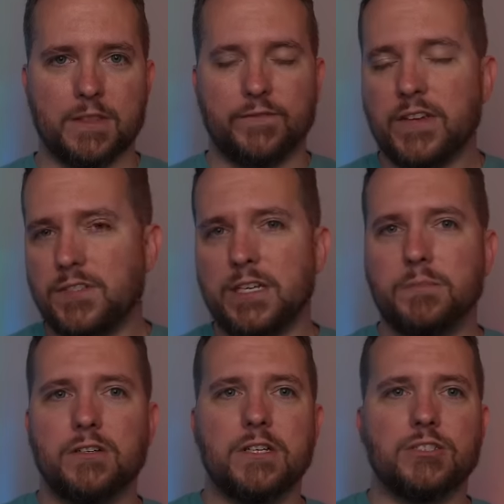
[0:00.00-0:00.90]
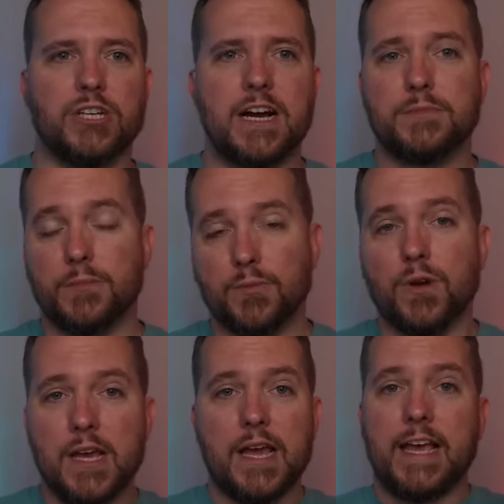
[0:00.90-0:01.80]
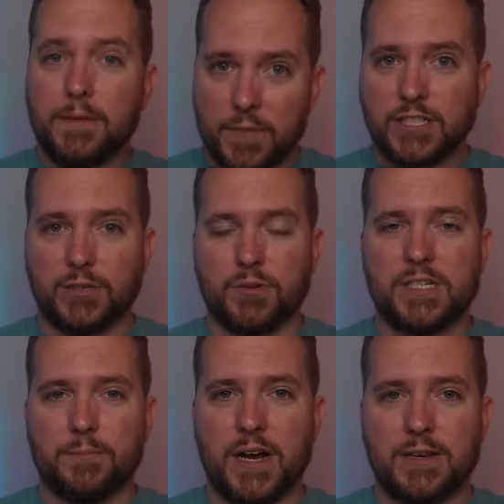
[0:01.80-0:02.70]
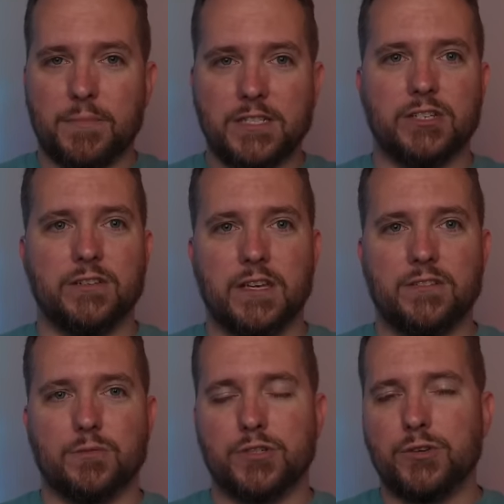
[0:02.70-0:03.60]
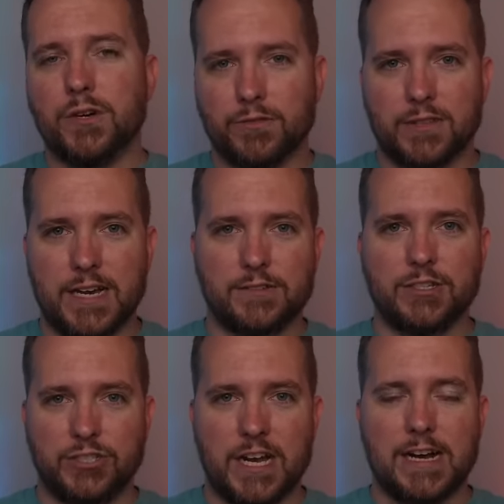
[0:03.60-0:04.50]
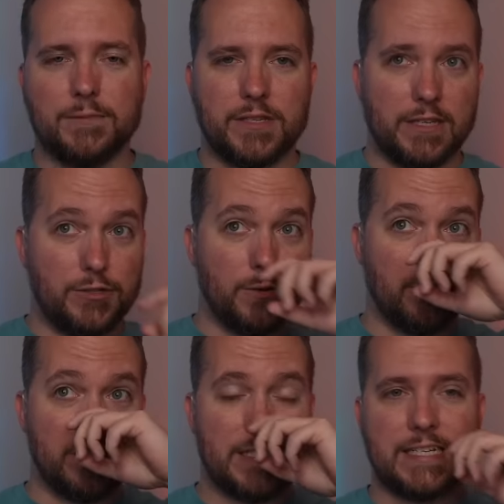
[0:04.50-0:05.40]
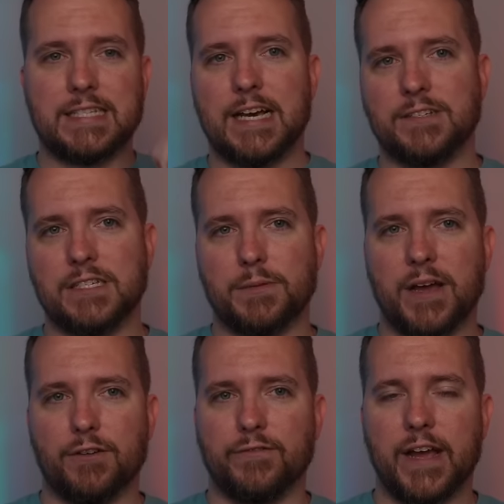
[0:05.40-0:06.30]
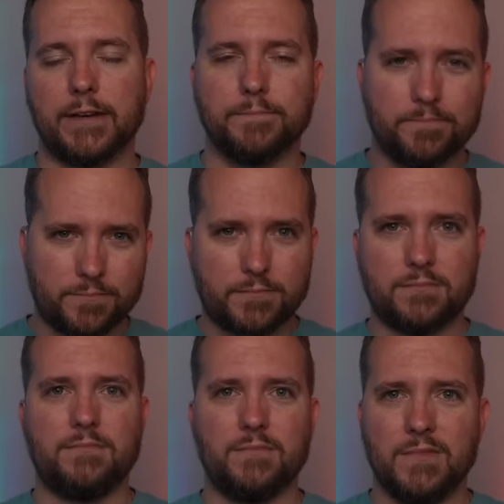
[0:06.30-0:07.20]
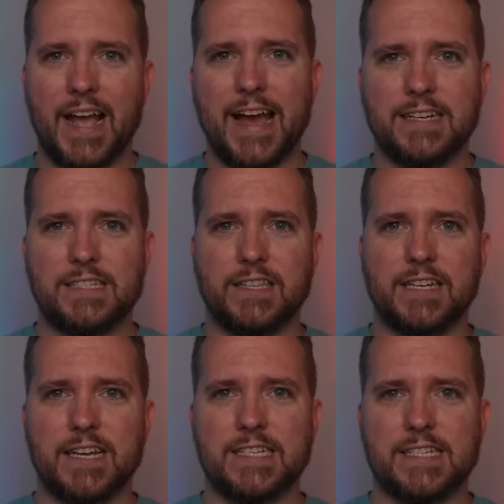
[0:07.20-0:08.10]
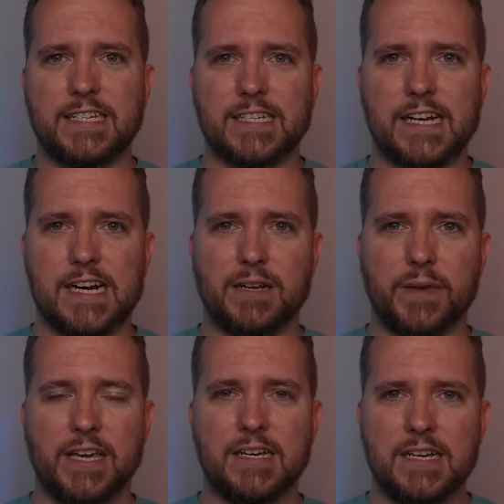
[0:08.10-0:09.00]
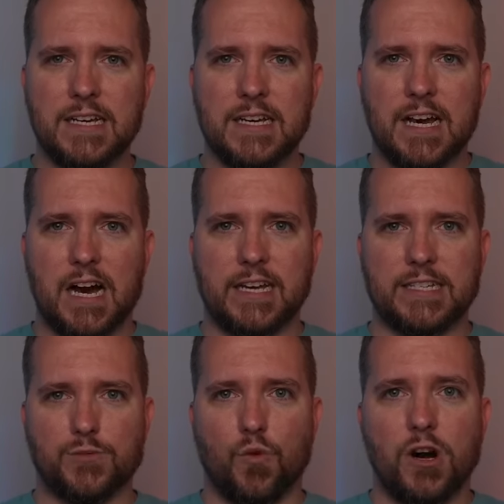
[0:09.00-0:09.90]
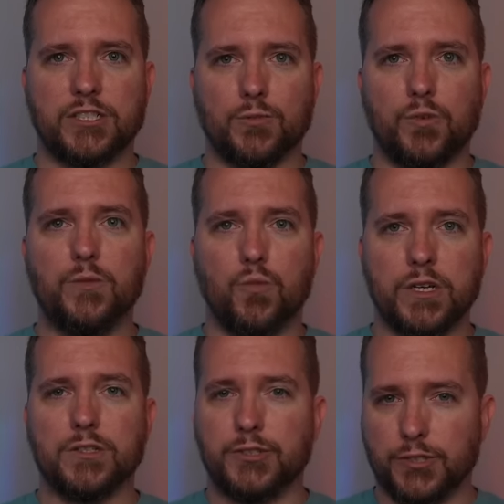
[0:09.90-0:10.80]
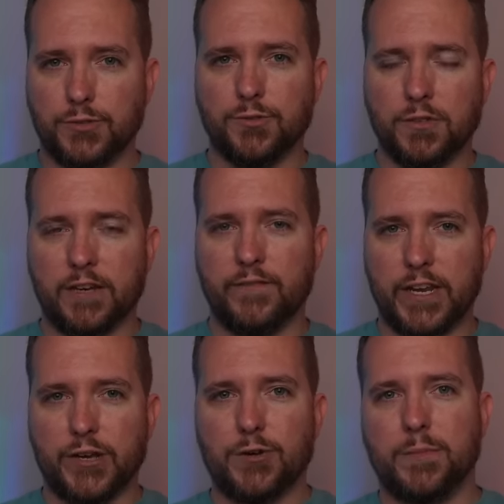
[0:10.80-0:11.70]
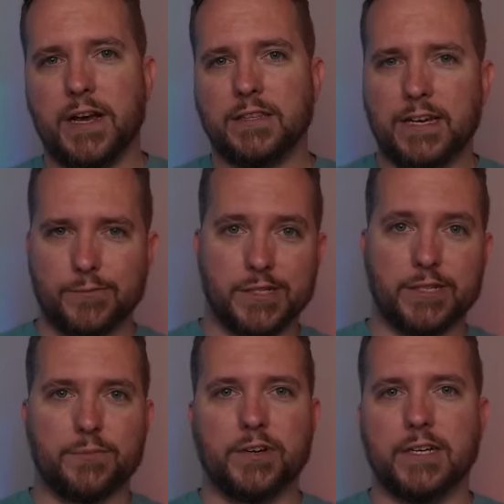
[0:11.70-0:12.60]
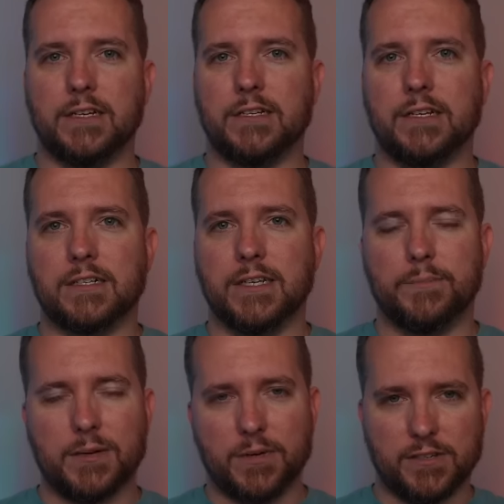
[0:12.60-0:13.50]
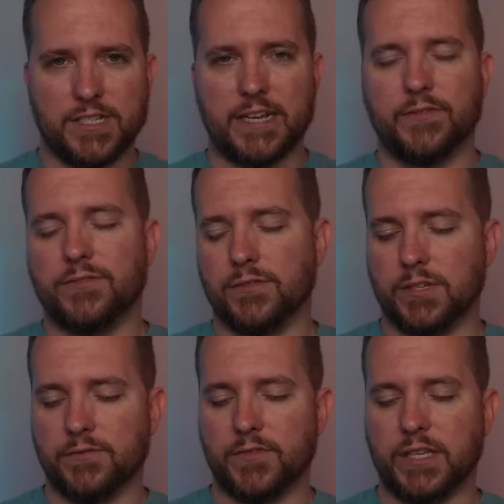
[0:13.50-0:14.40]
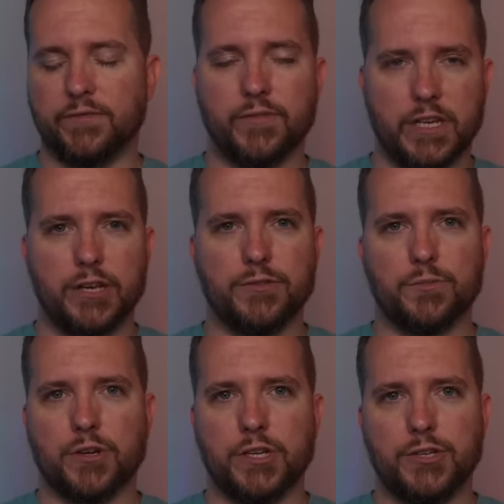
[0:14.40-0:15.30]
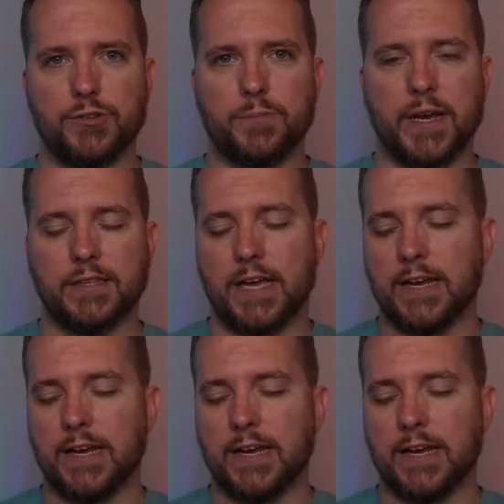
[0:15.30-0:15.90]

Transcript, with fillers: The fifteen million jobs, I mean, he mentioned, President Biden mentioned that there were two hundred thousand jobs, I think two hundred six thousand as a matter of fact, added to the United States economy on his watch. And we will do a video about that. I was going to bring a, a clip up, but I'll save it for the, for the video that we're going to do about